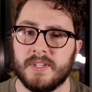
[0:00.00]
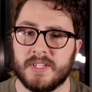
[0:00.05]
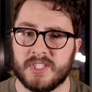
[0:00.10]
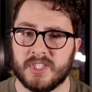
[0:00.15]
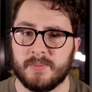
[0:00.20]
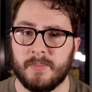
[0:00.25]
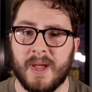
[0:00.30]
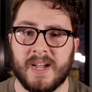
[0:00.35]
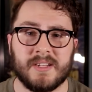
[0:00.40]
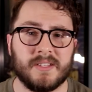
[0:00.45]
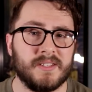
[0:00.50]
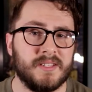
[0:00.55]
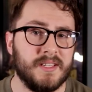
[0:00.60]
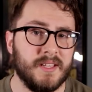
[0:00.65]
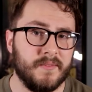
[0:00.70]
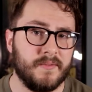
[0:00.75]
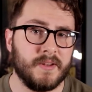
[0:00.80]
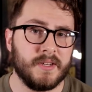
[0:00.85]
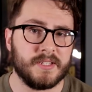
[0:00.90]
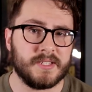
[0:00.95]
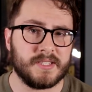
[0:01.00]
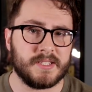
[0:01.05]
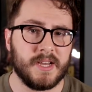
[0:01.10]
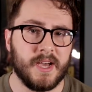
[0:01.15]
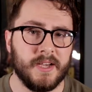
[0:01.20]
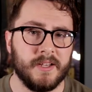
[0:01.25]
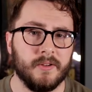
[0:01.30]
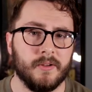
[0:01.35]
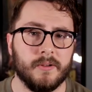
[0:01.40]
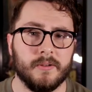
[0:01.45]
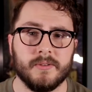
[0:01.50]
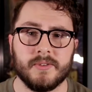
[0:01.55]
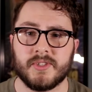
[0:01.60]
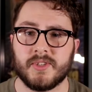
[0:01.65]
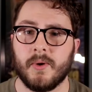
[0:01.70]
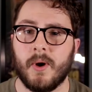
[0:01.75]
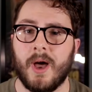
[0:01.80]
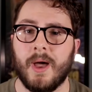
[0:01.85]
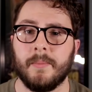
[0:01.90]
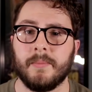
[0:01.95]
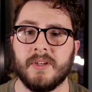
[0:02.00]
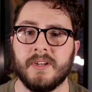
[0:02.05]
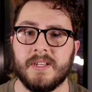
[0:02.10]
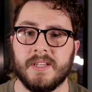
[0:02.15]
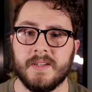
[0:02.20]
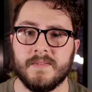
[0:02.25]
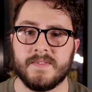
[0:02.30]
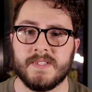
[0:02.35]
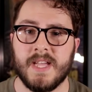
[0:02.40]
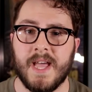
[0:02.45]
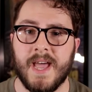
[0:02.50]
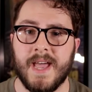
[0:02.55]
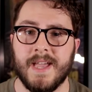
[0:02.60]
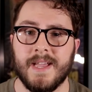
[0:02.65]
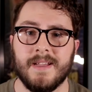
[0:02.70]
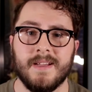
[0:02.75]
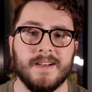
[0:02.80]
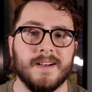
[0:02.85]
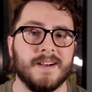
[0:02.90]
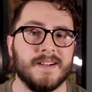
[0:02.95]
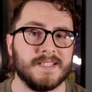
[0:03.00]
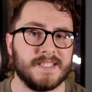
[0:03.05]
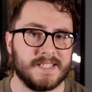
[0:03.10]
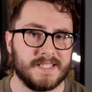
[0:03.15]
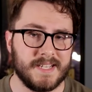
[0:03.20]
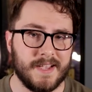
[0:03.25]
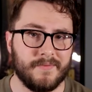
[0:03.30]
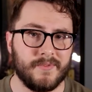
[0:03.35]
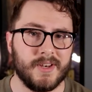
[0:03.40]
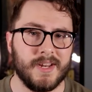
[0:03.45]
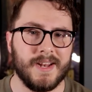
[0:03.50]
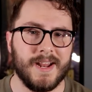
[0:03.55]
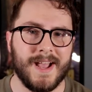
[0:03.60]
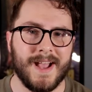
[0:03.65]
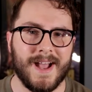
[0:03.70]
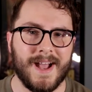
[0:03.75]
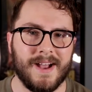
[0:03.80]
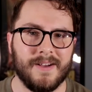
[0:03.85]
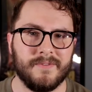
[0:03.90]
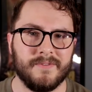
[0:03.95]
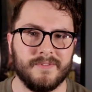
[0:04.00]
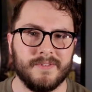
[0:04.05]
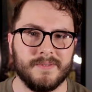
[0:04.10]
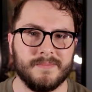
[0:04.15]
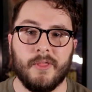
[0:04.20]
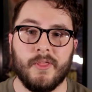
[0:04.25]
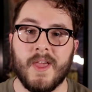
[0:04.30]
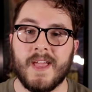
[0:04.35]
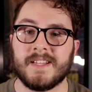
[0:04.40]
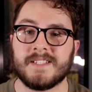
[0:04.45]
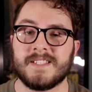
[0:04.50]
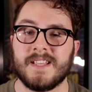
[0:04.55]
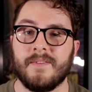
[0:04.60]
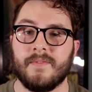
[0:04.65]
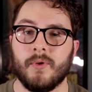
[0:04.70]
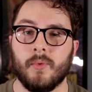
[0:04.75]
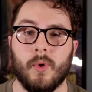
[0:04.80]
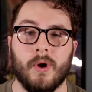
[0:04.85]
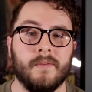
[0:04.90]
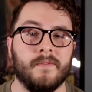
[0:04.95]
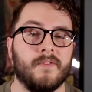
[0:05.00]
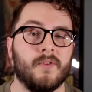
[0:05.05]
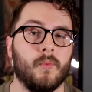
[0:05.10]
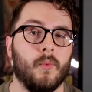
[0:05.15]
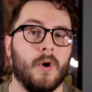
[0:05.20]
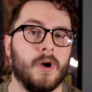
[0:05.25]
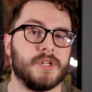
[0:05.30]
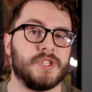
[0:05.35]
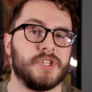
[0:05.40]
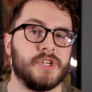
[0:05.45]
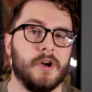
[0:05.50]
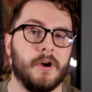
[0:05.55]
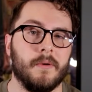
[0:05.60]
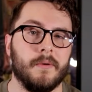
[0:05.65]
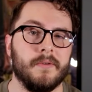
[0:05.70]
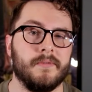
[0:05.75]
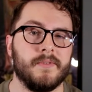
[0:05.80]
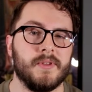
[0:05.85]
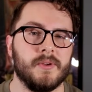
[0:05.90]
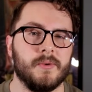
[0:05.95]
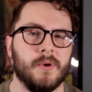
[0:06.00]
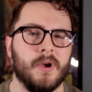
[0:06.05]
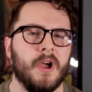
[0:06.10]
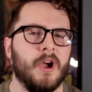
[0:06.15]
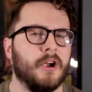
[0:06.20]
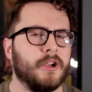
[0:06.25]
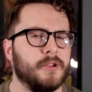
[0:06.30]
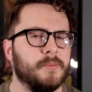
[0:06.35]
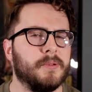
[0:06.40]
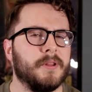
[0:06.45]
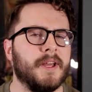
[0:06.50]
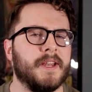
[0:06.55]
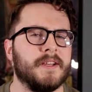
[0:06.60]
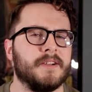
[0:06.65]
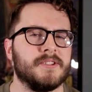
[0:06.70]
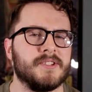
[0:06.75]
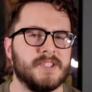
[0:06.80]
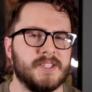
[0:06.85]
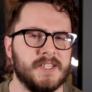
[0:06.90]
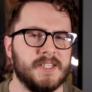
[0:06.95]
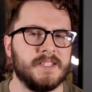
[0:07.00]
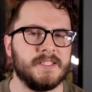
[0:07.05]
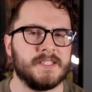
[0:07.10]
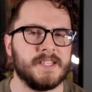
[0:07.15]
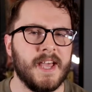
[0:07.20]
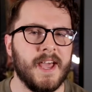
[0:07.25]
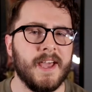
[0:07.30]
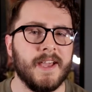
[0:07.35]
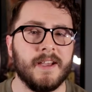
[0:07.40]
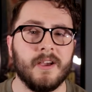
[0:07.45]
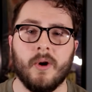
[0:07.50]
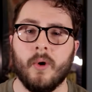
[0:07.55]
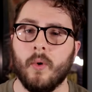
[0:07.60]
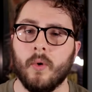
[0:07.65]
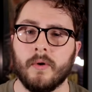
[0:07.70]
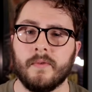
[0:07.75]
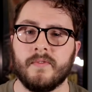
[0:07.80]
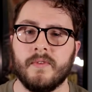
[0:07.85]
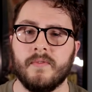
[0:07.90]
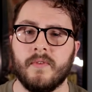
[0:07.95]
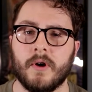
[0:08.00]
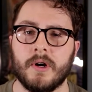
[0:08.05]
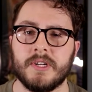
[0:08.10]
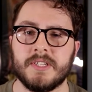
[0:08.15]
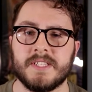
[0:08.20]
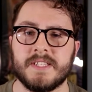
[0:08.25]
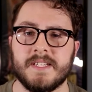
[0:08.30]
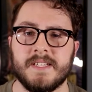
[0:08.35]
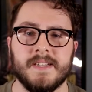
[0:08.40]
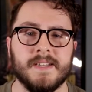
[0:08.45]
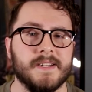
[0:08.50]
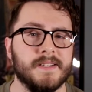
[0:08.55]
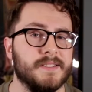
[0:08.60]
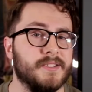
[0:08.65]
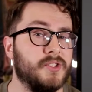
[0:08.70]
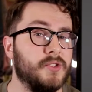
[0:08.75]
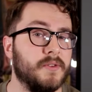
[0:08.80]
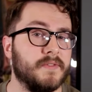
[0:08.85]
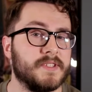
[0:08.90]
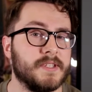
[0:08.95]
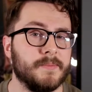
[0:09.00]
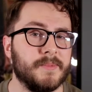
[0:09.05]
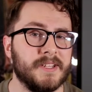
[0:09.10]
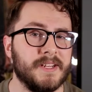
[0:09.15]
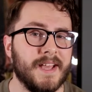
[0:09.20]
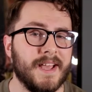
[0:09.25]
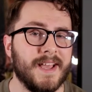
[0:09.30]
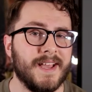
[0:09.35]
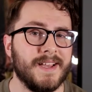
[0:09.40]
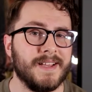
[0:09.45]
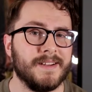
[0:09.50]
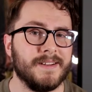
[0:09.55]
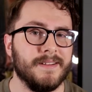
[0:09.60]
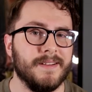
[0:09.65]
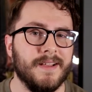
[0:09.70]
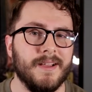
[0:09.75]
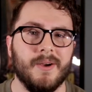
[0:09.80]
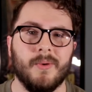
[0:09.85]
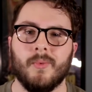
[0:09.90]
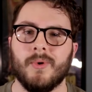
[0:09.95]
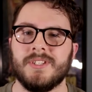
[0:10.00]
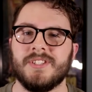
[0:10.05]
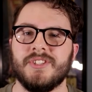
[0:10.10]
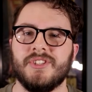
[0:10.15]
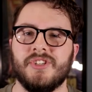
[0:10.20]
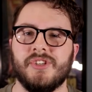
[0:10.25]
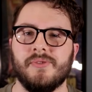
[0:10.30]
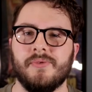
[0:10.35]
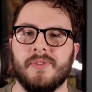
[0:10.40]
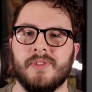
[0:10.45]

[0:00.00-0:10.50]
expect given its title, so I'm gonna give Tag a 7.5. Thanks everyone for watching our review. Are you planning on seeing Tag? Or if you've already seen it, do you have something to add? What did you